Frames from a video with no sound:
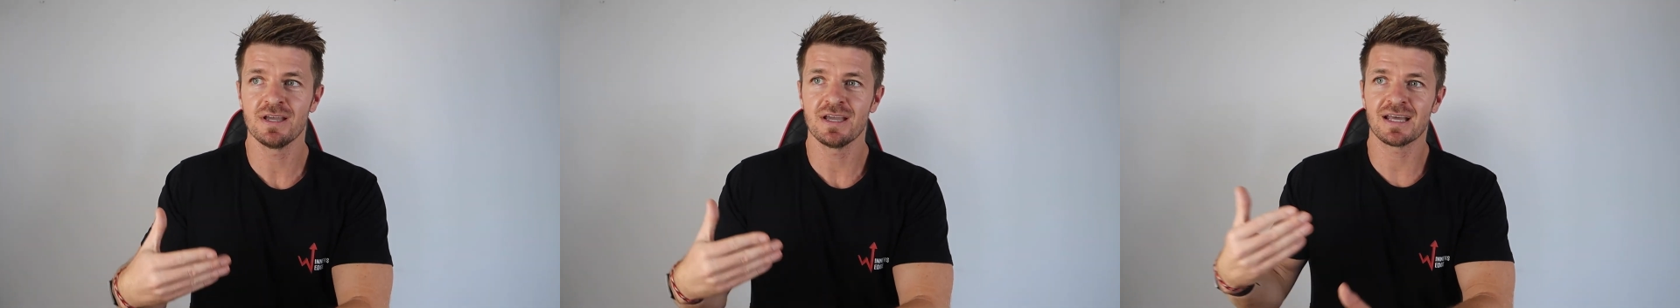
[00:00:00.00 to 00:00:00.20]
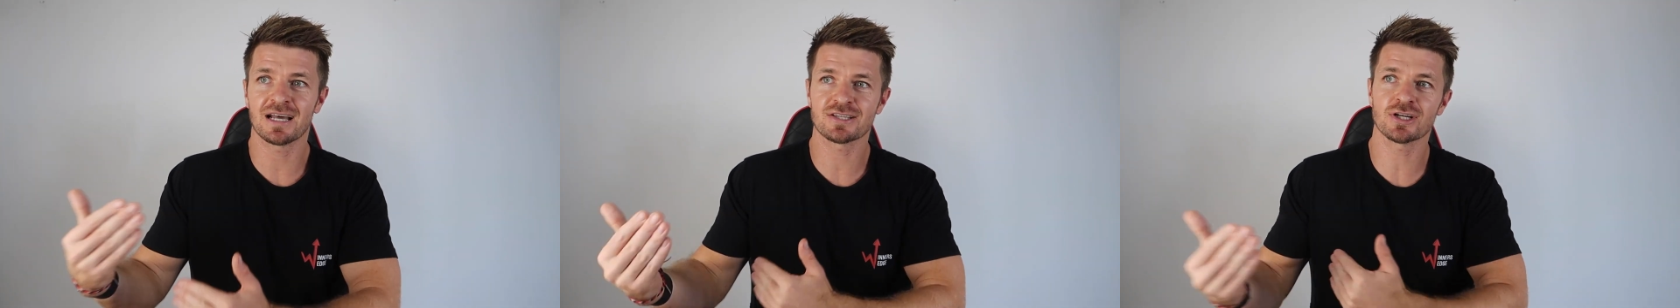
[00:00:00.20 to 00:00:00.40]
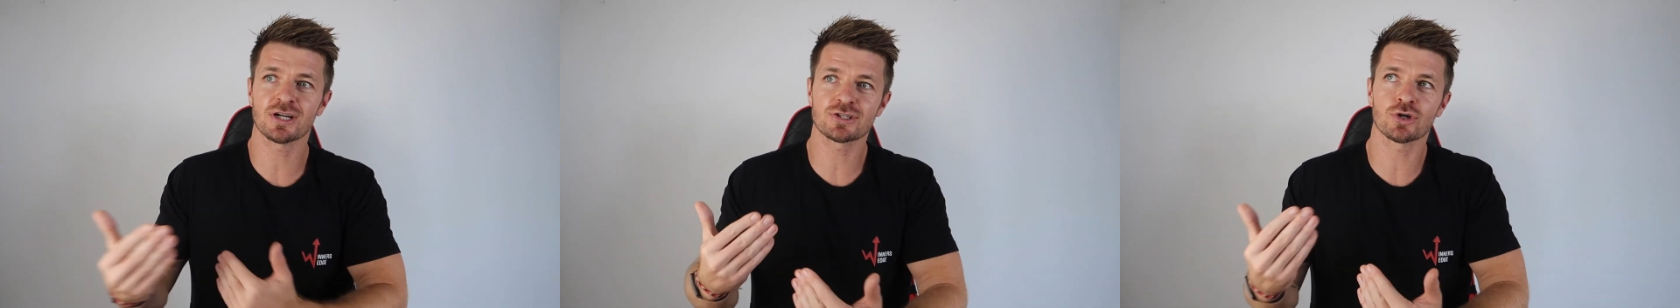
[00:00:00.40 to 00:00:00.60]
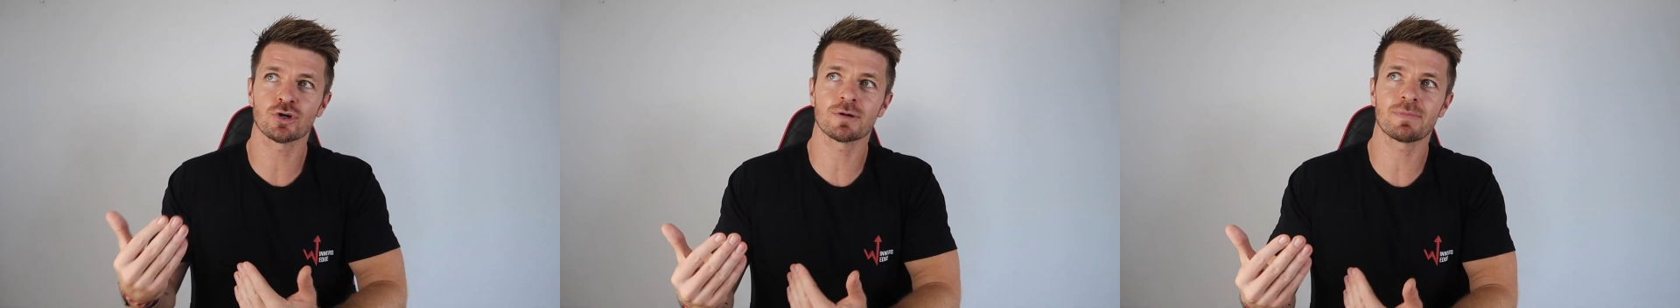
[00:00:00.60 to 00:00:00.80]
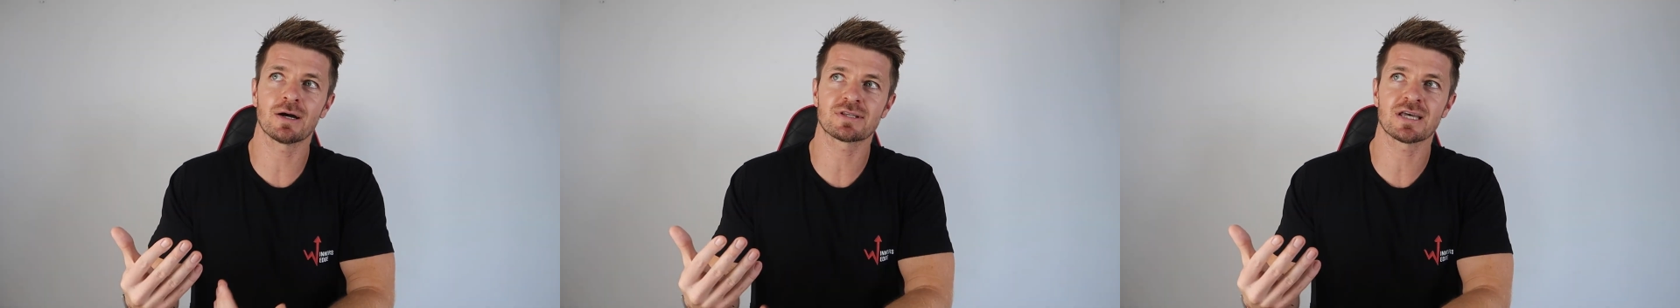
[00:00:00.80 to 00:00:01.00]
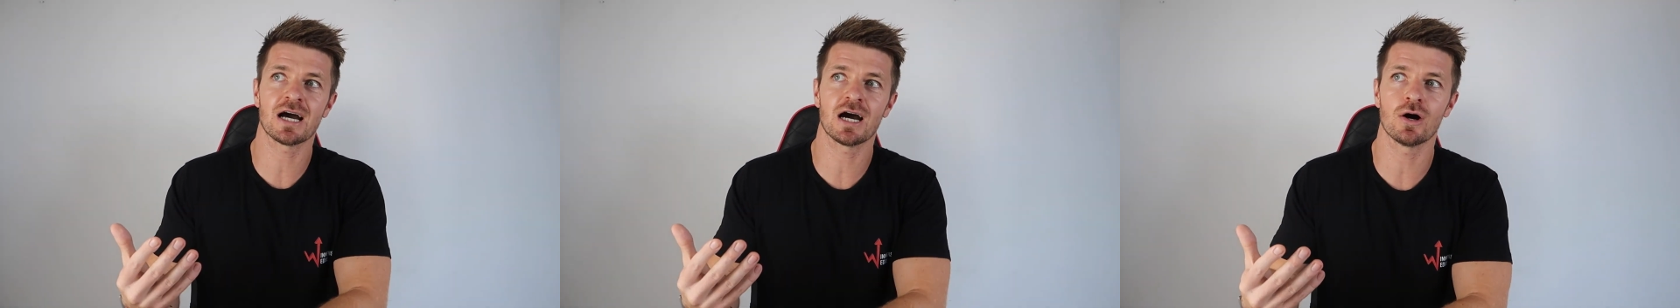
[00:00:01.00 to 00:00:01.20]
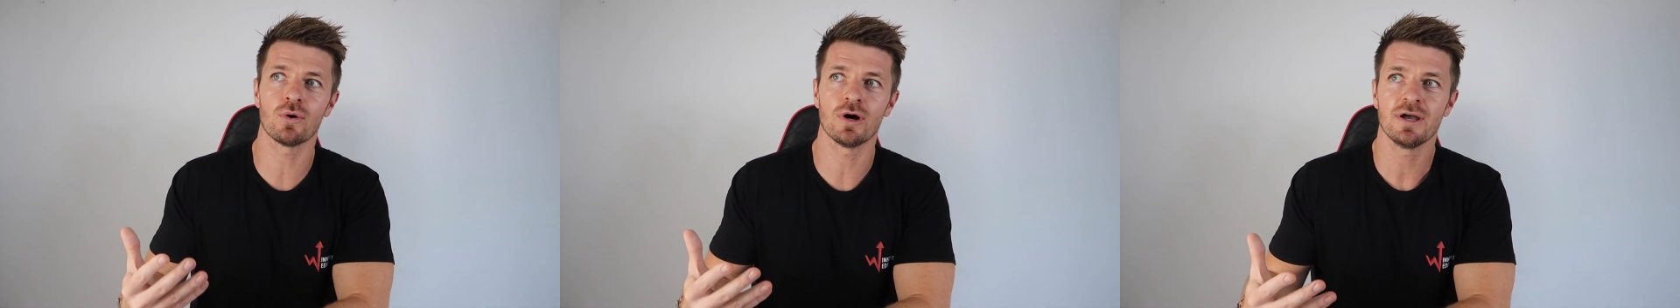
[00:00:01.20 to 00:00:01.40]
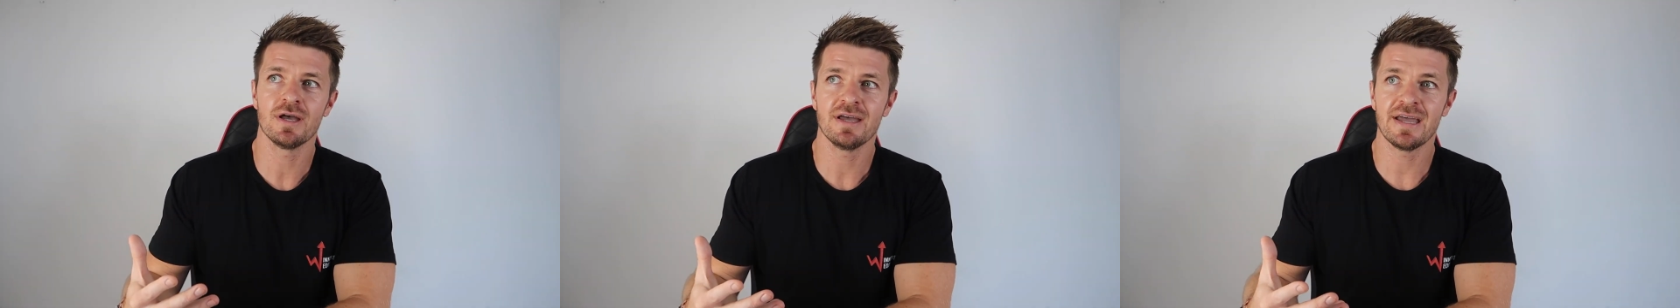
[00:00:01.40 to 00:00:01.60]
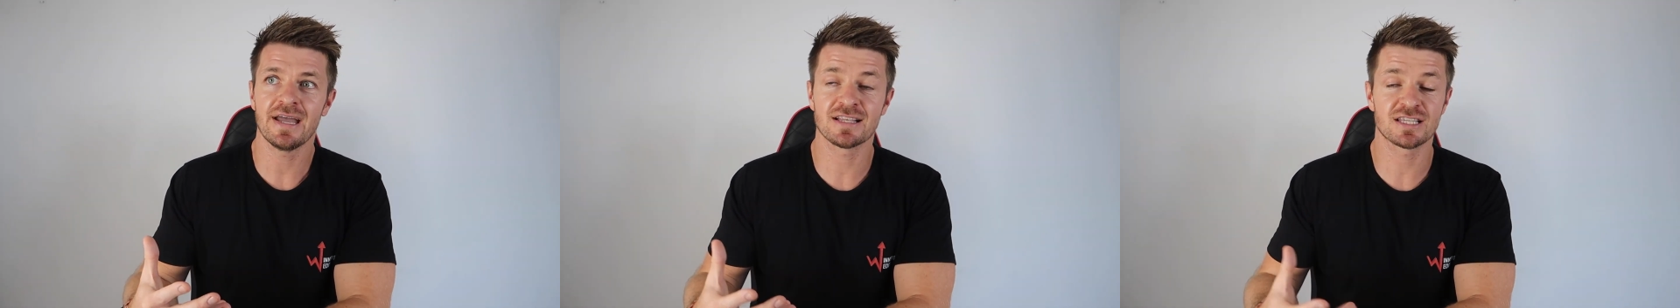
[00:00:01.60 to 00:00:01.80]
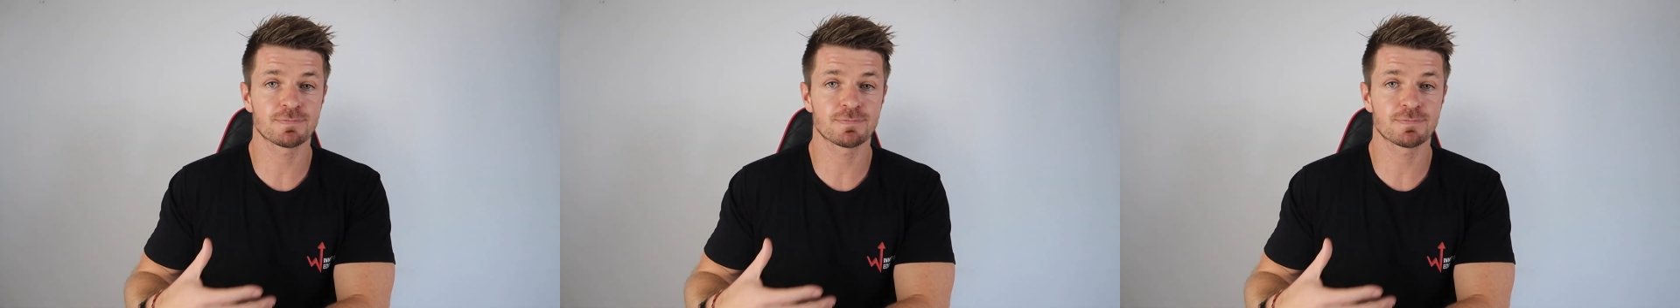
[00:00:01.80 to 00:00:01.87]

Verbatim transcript: And I started talking about how in